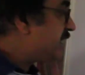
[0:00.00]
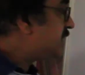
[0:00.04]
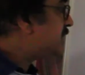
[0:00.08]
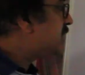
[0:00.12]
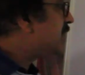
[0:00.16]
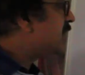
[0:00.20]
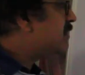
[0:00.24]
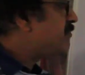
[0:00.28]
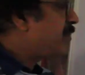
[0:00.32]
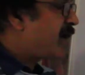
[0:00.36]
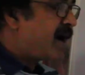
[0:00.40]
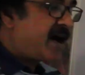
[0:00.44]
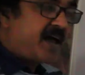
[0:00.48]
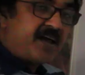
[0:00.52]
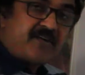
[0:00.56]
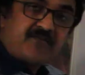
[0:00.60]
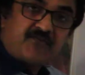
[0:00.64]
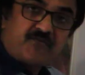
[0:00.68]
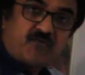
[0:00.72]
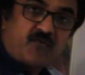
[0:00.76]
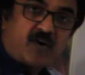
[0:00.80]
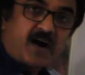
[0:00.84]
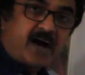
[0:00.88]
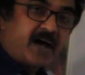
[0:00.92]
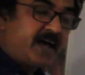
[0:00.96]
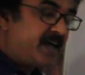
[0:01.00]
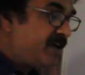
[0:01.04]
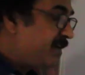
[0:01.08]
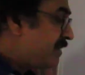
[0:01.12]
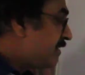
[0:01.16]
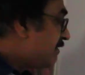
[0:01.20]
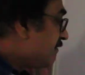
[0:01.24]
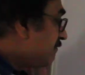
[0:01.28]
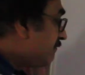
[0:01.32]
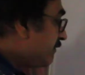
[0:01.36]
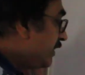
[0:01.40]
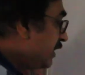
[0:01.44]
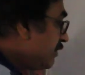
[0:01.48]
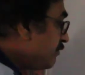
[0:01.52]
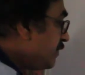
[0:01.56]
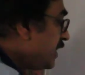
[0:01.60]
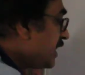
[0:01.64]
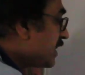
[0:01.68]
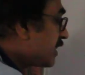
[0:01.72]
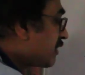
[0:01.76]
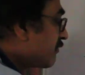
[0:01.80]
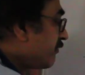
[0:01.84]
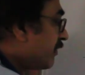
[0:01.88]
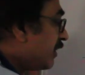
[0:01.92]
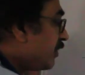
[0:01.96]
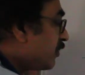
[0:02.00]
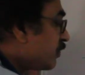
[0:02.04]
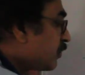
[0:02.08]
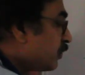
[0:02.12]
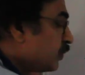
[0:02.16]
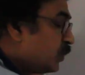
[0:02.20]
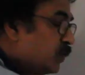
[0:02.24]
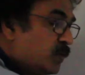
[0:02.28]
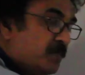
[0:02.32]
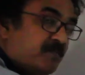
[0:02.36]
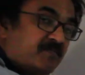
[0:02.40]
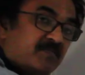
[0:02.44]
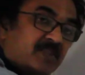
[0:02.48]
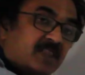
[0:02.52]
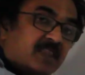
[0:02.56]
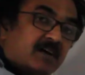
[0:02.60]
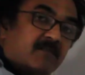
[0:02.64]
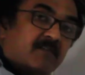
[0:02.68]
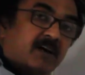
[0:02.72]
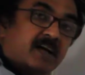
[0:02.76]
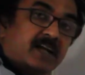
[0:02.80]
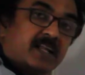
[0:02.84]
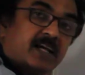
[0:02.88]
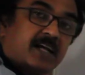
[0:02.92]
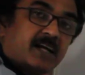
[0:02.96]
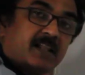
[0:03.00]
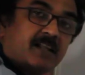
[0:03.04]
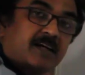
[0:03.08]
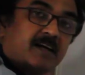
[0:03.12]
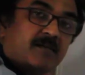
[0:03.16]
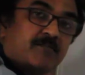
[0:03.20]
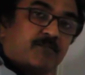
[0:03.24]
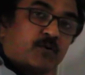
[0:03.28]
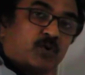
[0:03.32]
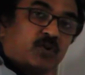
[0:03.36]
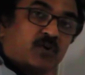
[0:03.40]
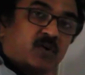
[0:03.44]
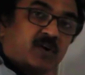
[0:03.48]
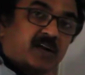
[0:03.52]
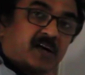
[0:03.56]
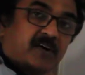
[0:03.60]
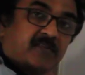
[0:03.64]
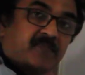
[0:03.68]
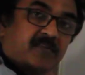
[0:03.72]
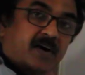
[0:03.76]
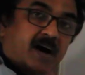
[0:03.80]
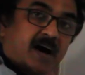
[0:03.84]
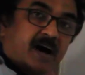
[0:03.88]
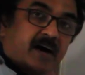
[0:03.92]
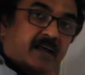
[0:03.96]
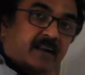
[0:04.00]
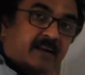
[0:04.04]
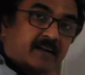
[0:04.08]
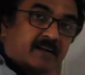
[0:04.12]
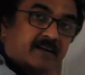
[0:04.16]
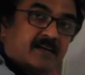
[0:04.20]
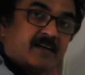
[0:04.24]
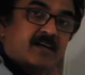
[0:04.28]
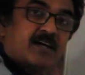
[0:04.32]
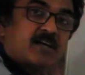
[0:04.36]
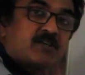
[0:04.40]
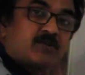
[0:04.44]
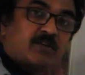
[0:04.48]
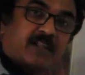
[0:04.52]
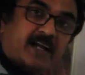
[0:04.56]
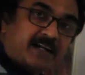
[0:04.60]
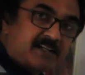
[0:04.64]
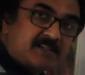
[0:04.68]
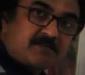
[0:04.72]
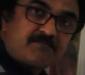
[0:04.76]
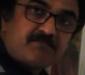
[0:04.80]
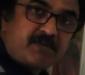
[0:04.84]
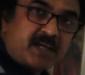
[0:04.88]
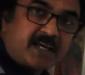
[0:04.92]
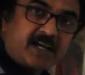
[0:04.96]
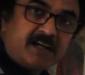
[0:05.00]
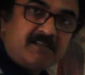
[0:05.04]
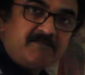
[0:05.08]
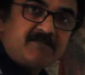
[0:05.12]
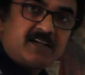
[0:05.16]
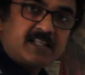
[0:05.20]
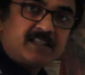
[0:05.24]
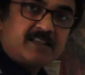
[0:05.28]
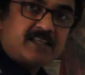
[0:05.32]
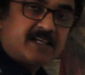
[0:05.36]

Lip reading: sigma fy will be equal to the vertical component of R. So let's begin with